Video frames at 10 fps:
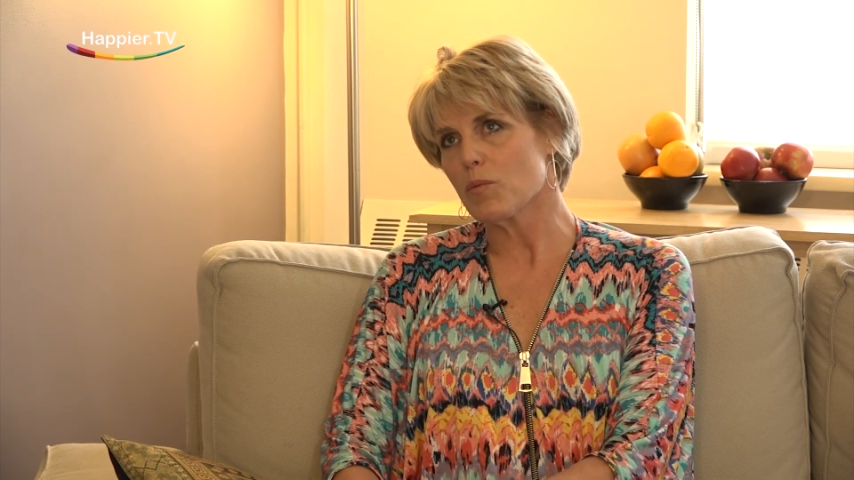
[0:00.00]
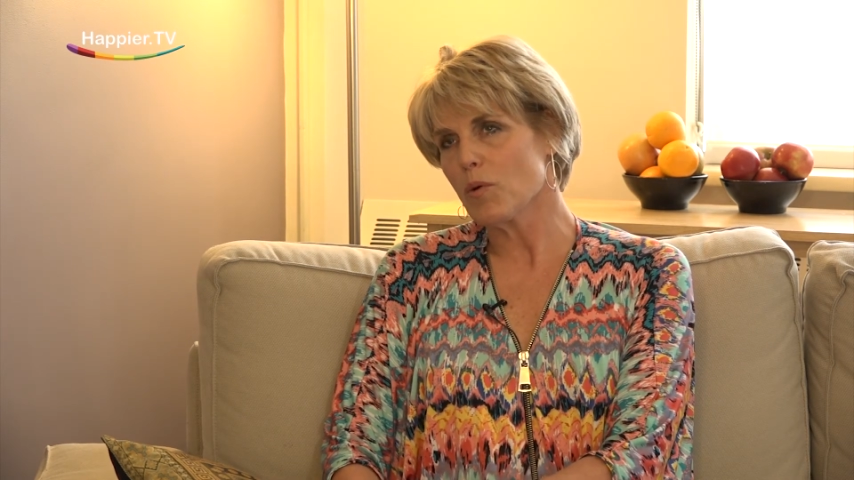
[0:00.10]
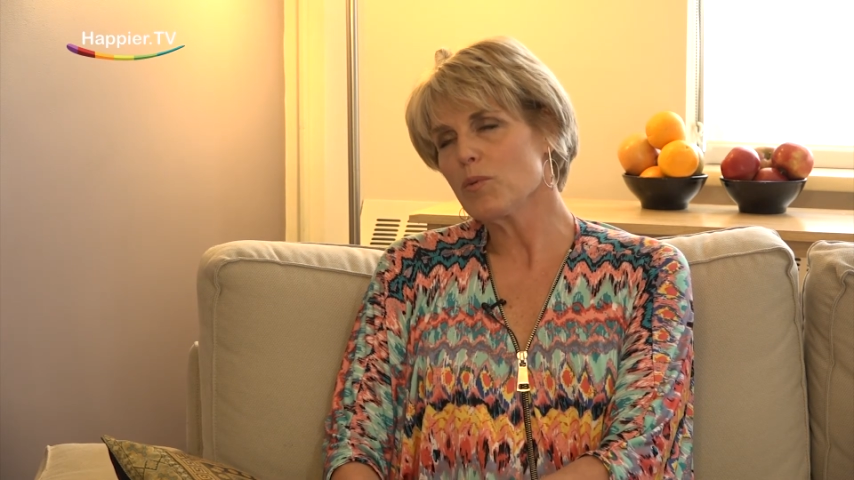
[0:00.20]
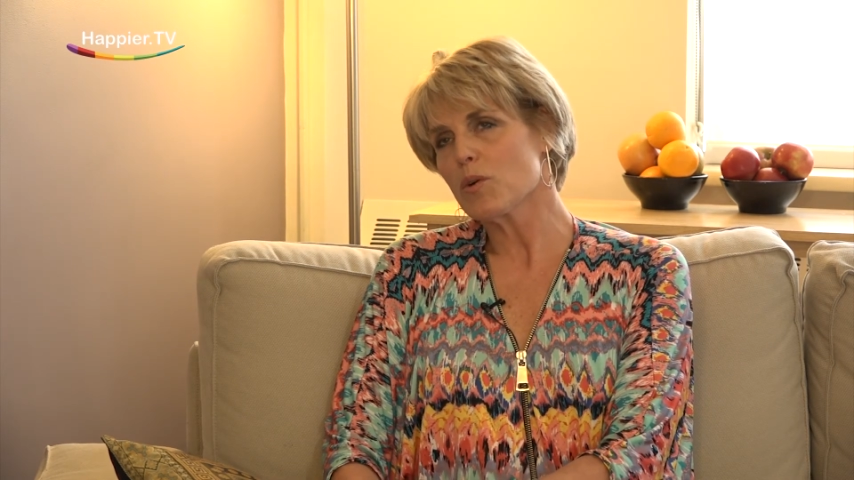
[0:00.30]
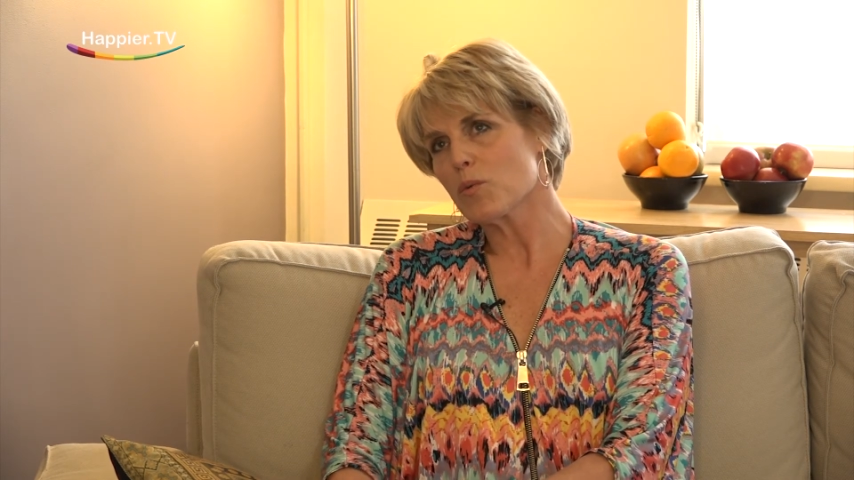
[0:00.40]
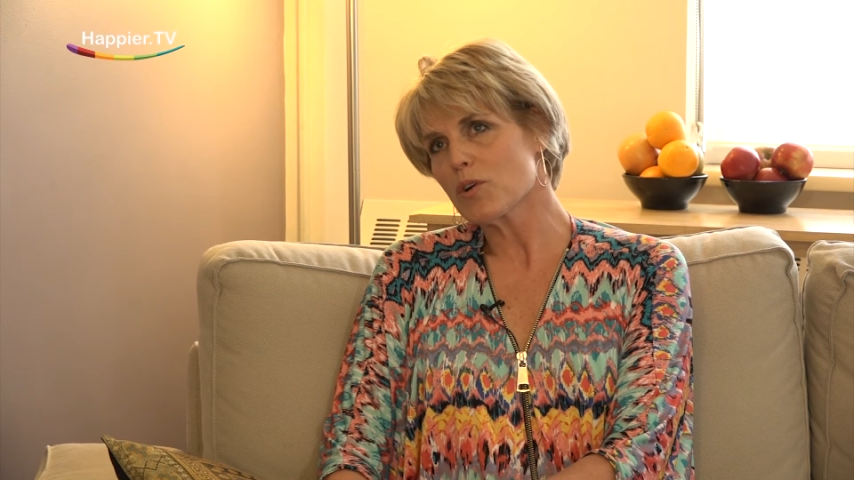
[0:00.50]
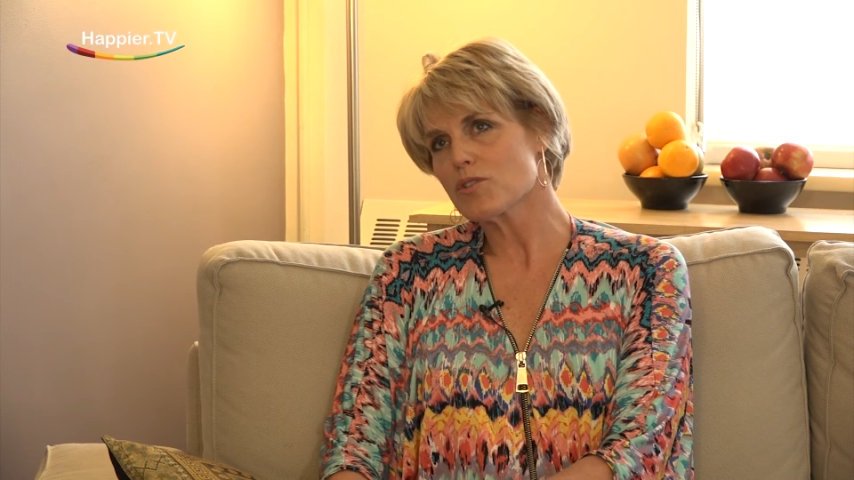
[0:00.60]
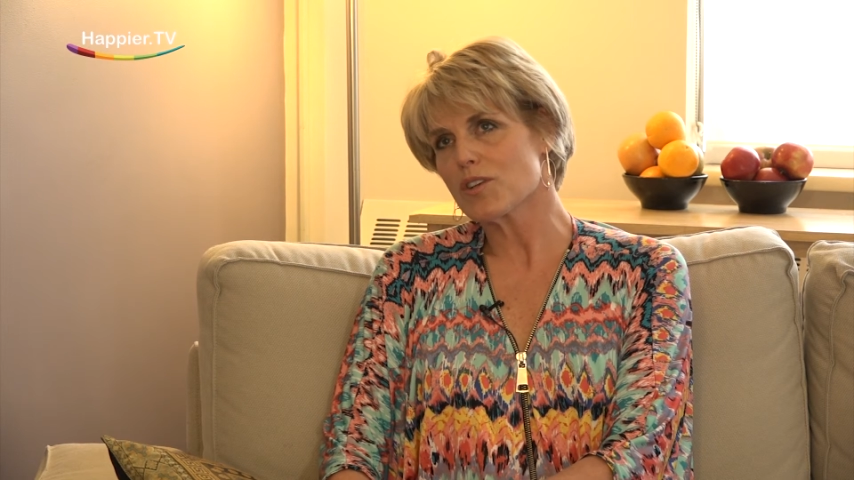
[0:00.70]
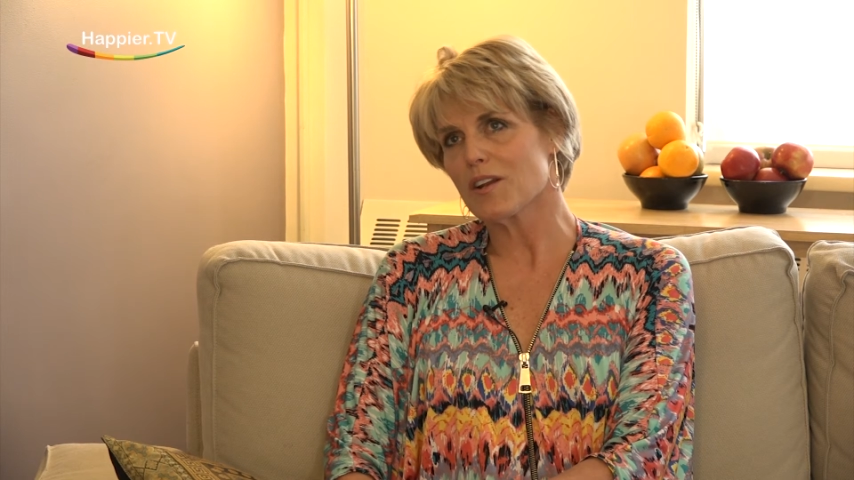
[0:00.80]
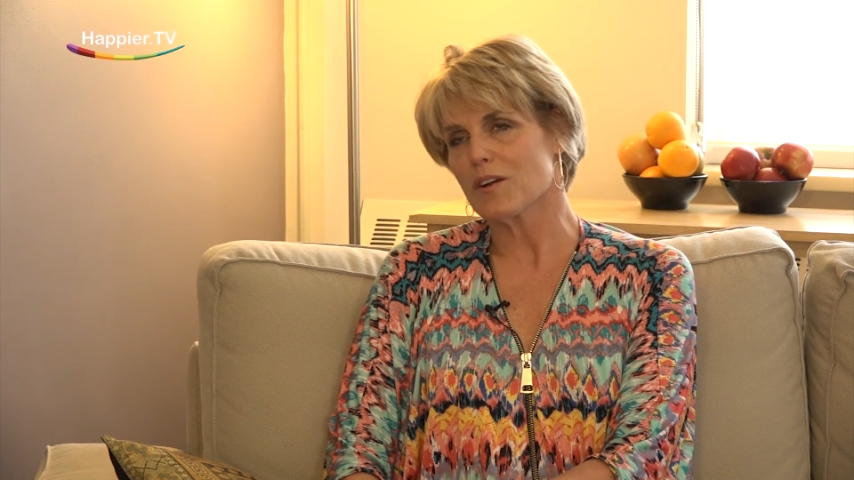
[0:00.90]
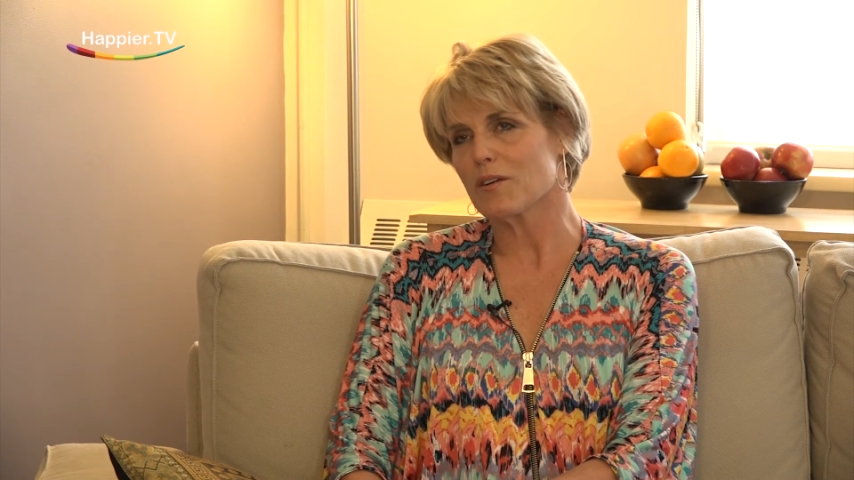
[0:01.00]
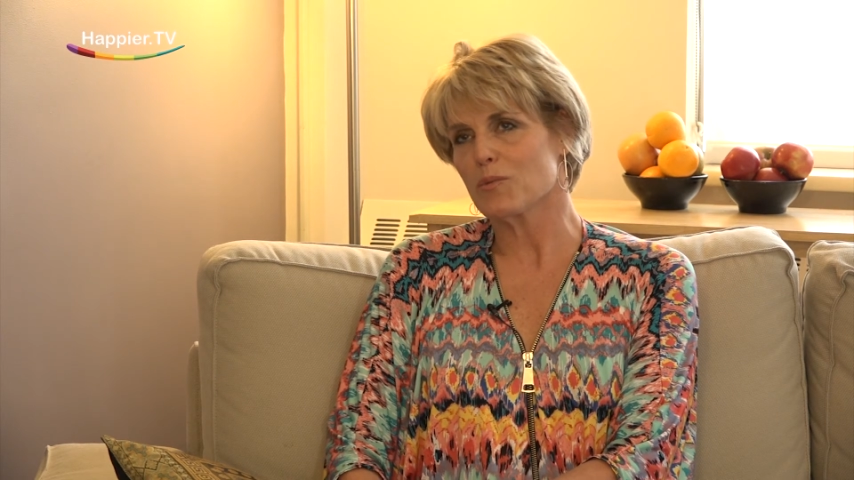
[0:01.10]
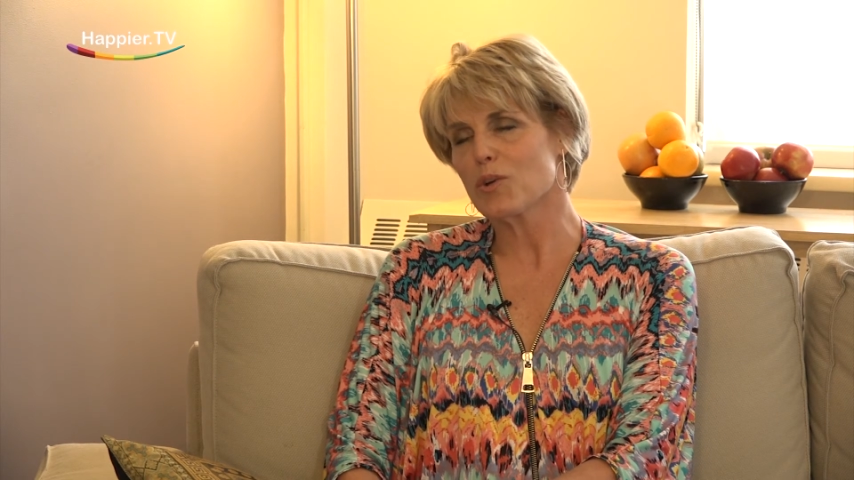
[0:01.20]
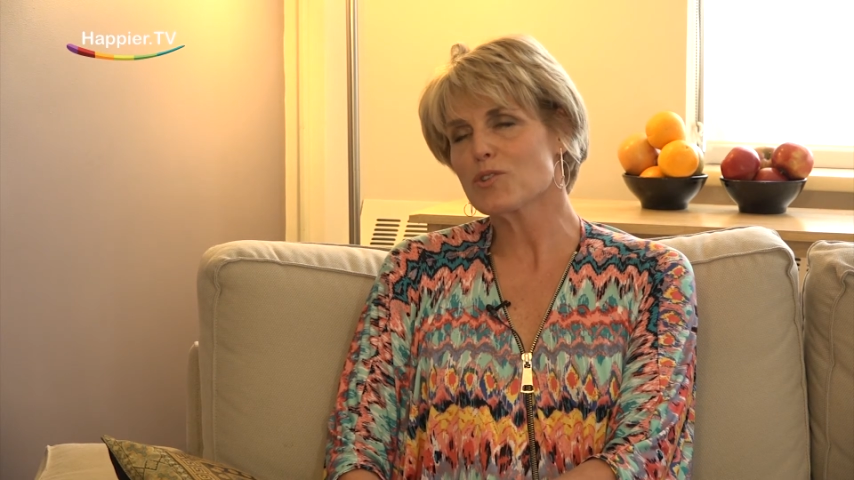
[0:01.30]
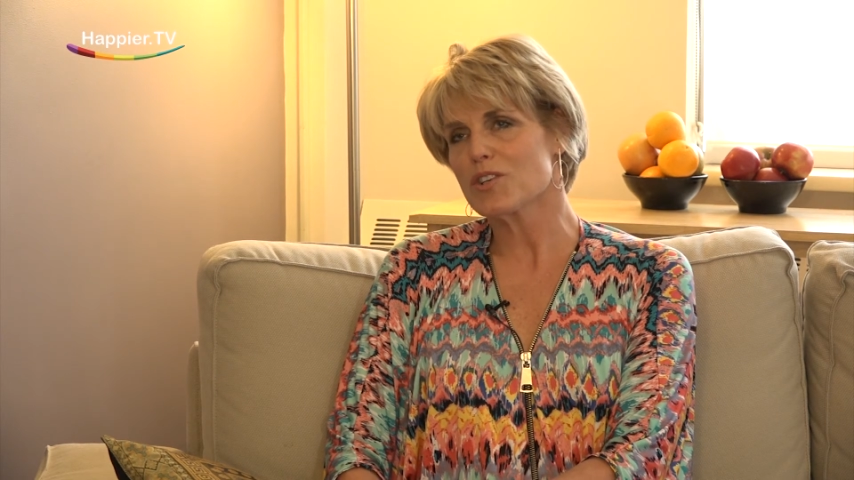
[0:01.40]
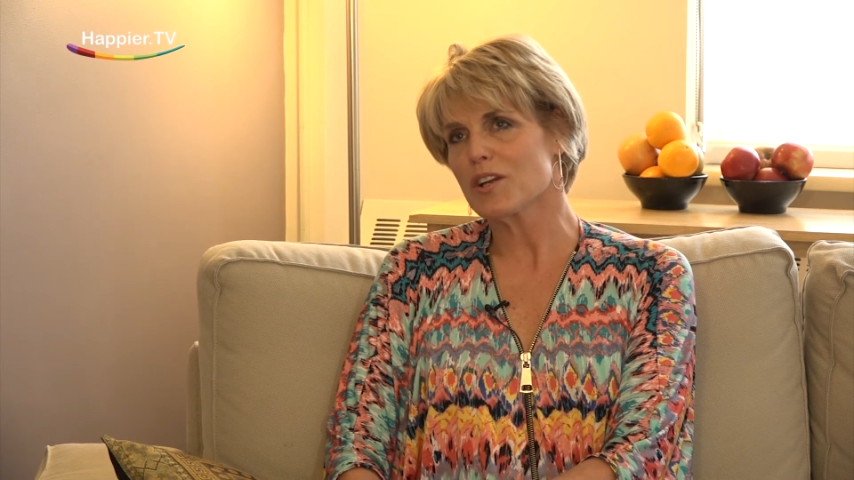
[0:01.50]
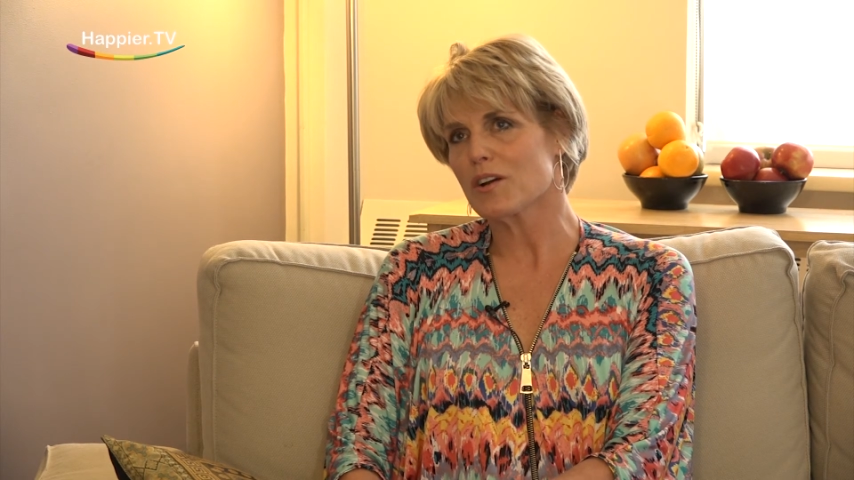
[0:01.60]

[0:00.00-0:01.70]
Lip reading: What would a worksheet